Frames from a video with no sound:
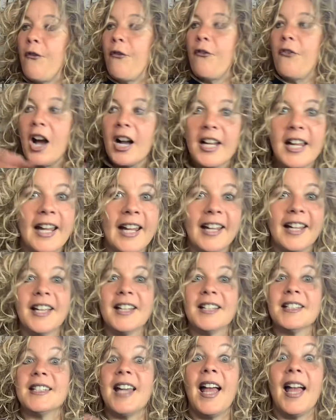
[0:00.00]
fucking
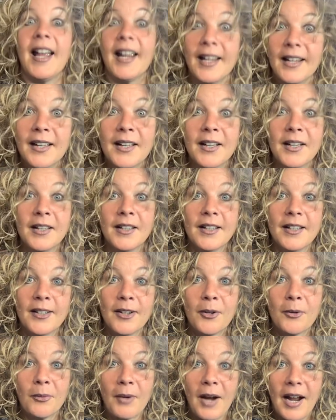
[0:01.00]
day,
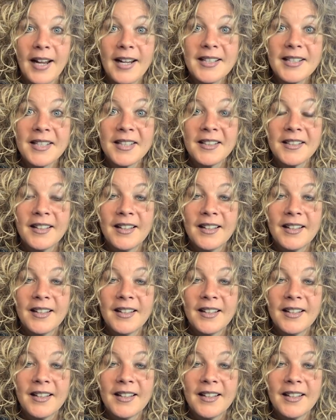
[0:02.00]
right?